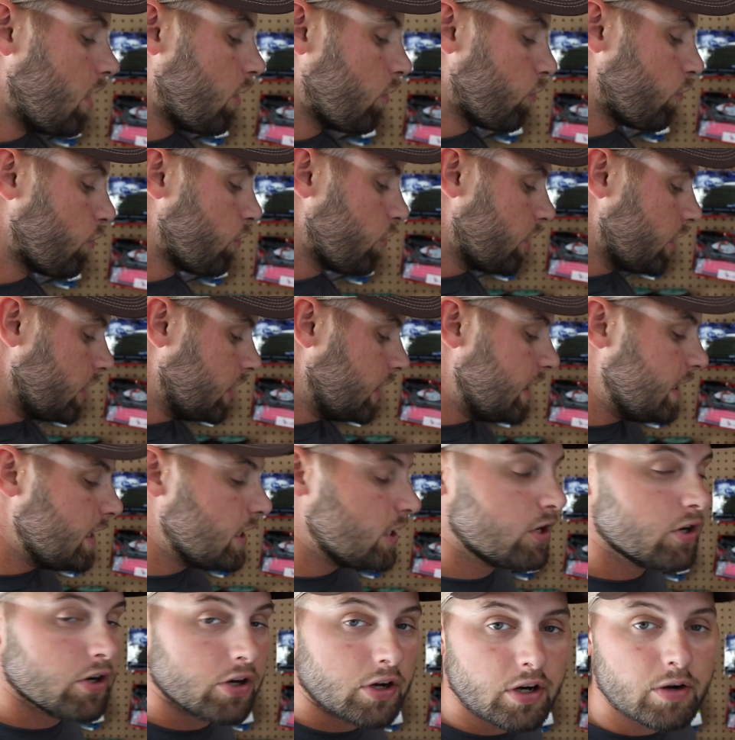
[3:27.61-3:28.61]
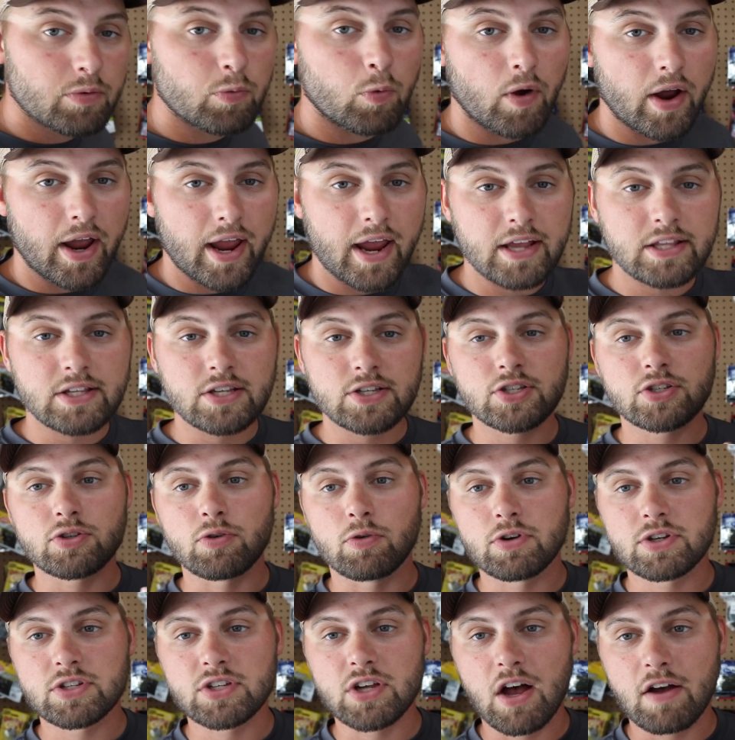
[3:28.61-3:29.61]
a really good way to
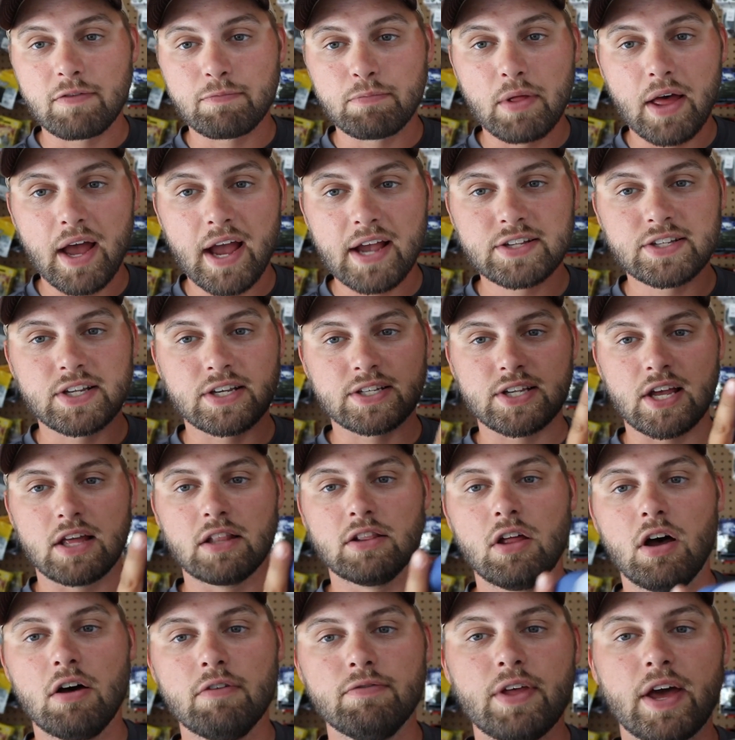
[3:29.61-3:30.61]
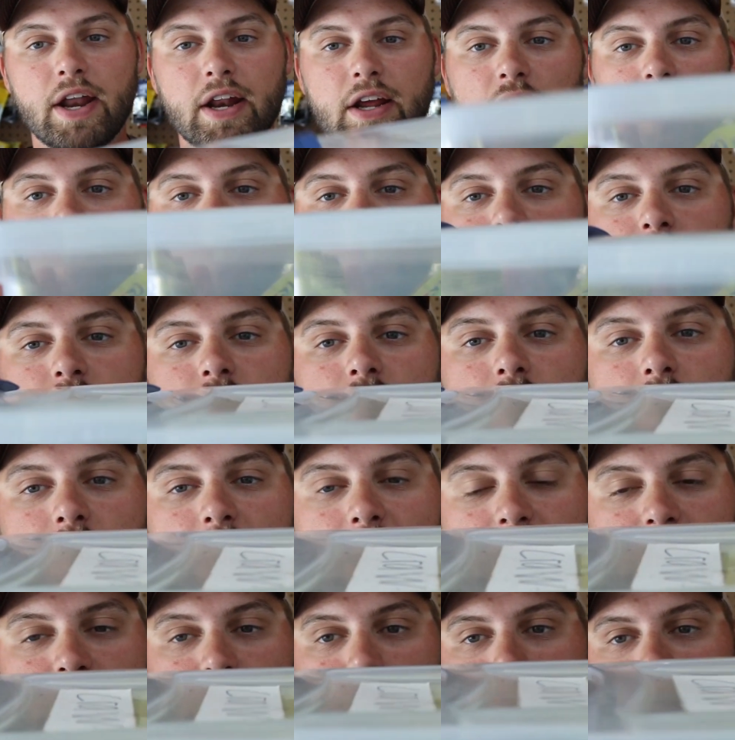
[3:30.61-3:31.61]
store soft plastics. I love that it comes with a
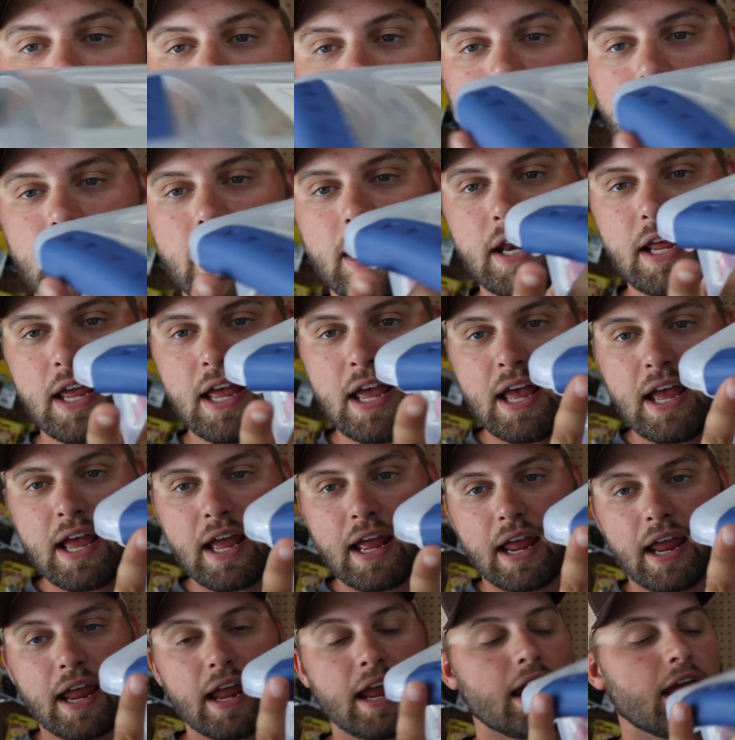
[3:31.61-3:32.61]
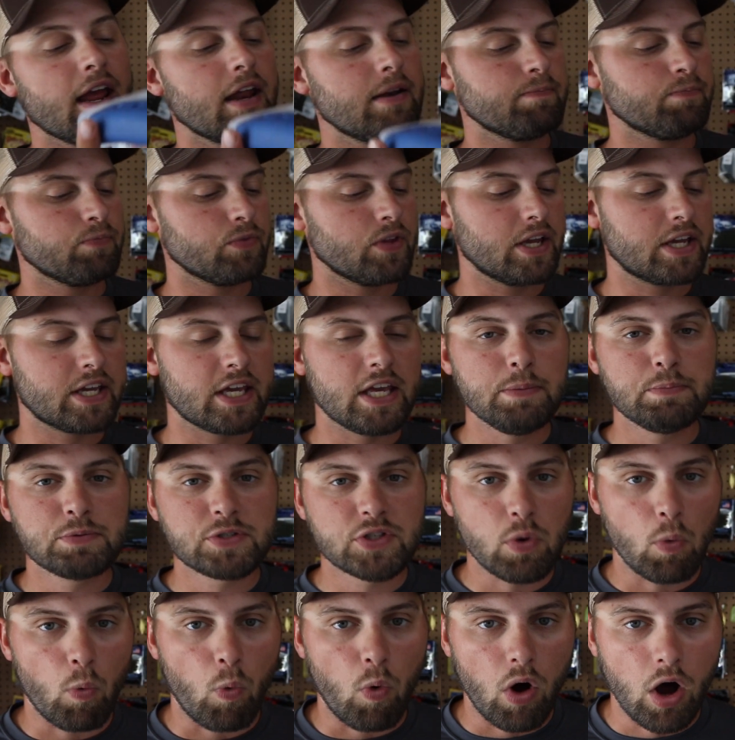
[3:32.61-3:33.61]
latchable lid and it
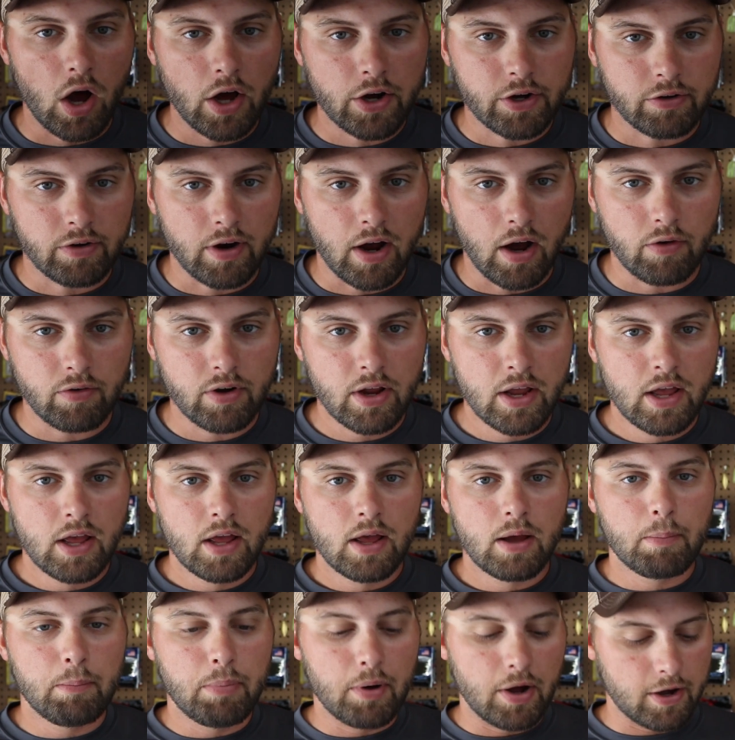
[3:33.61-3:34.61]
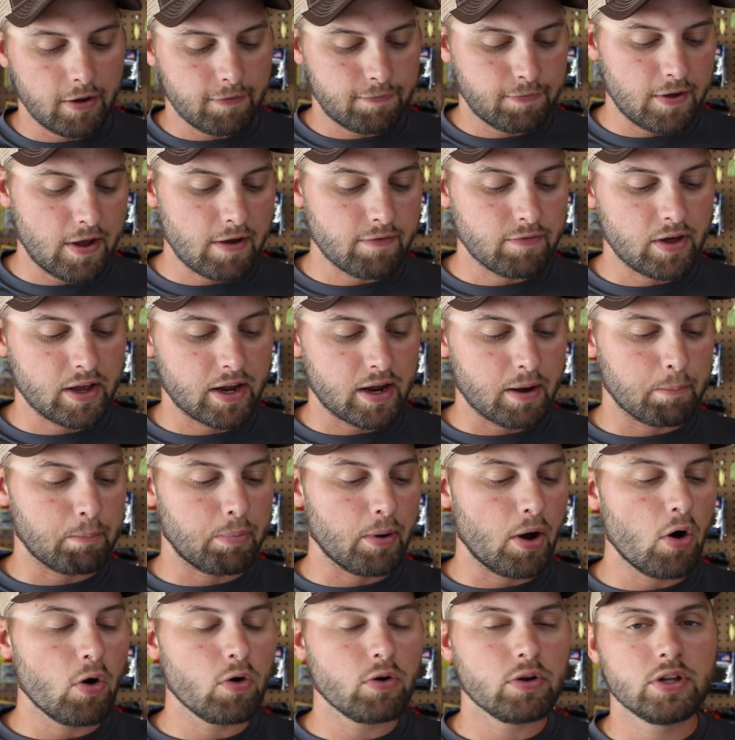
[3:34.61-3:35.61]
keeps the water out. But if you have like a
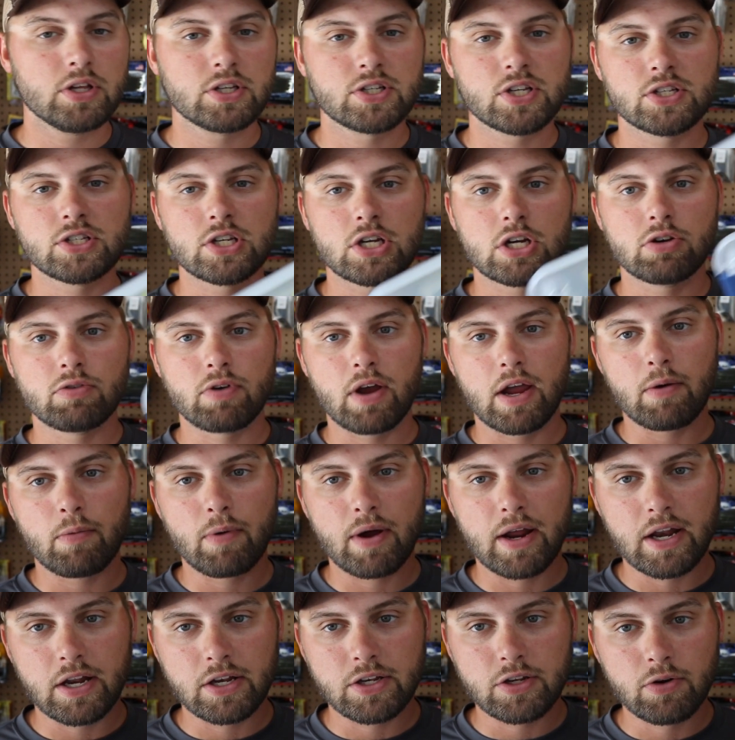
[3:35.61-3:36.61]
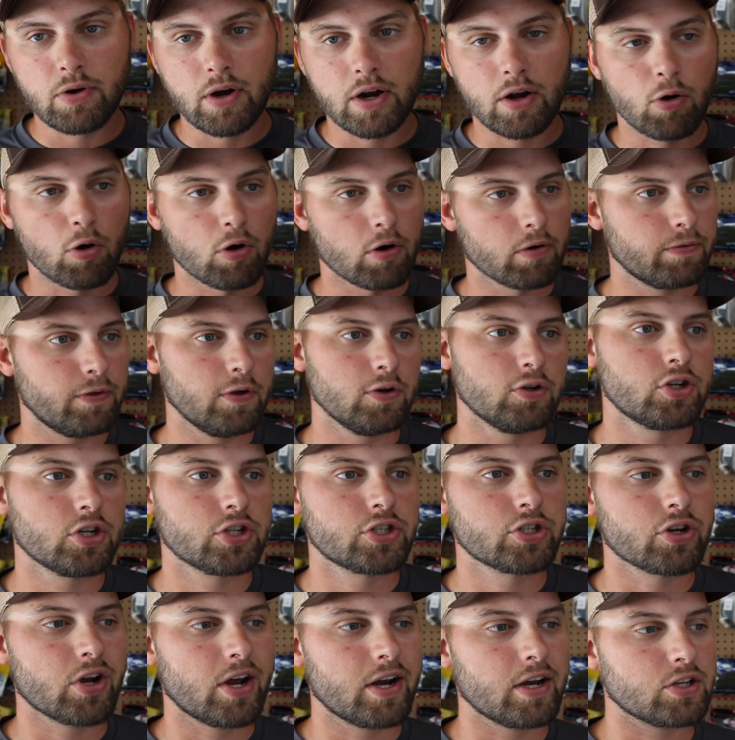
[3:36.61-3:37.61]
boat, this is a great way to do it. Or if you're
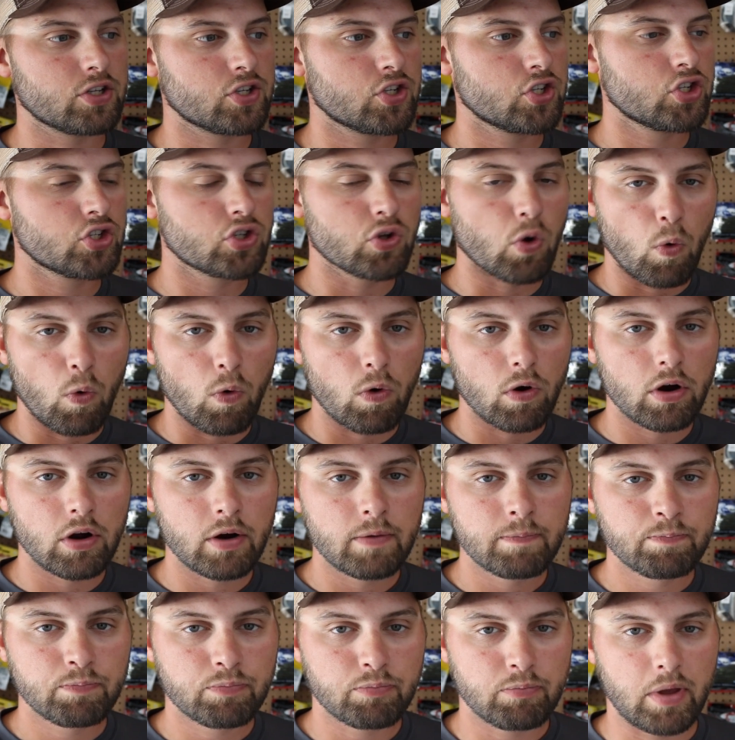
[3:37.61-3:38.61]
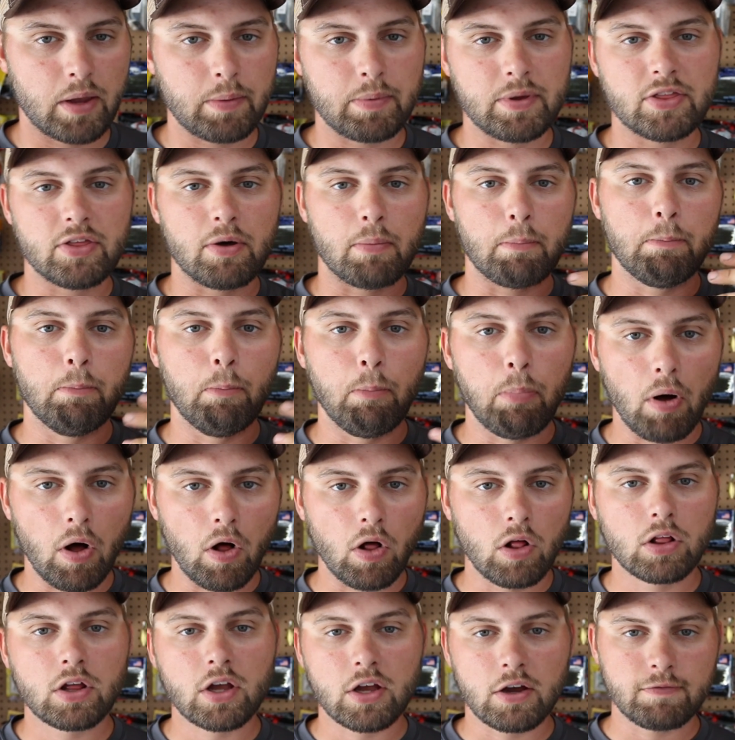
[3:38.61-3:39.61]
just trying to store maybe the
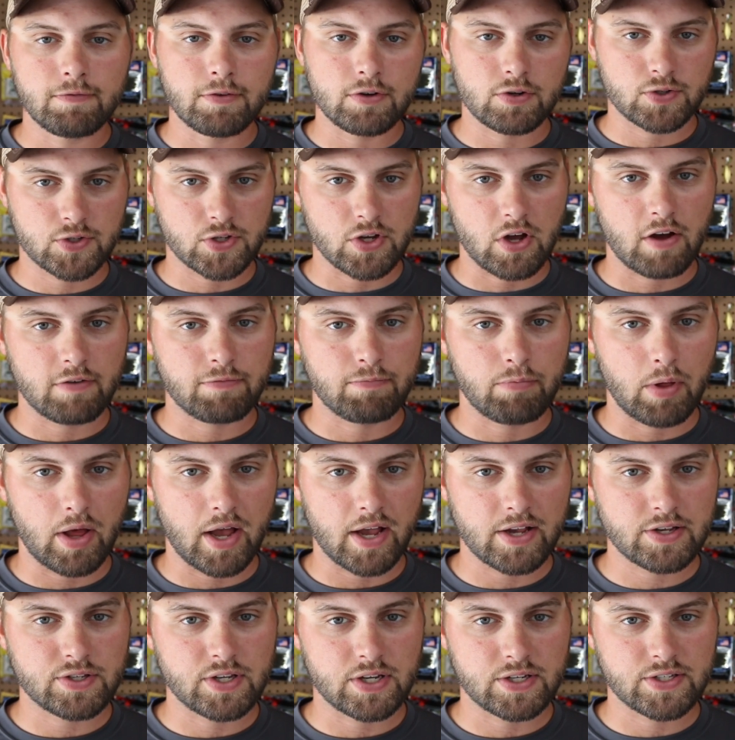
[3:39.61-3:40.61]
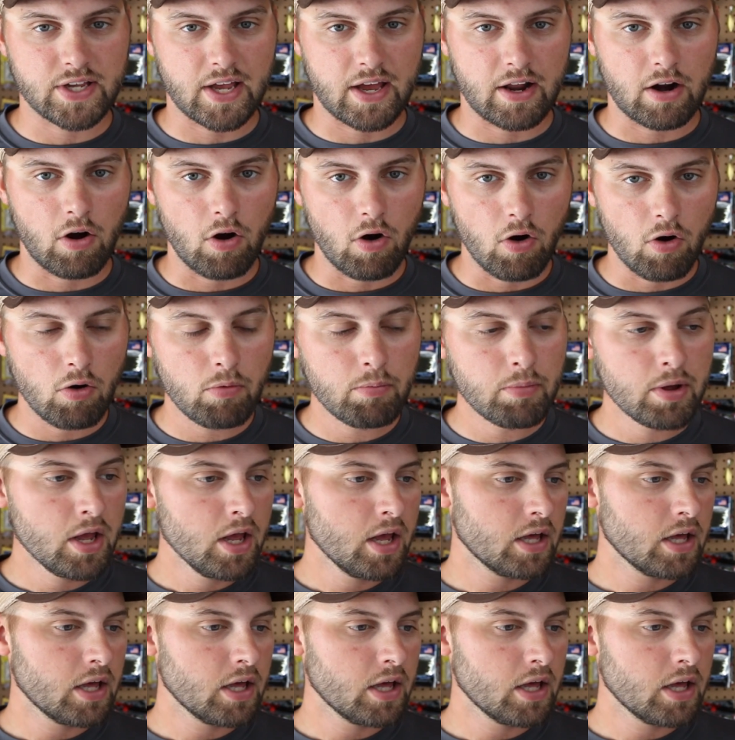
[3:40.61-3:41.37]
bulk of your soft plastics at home,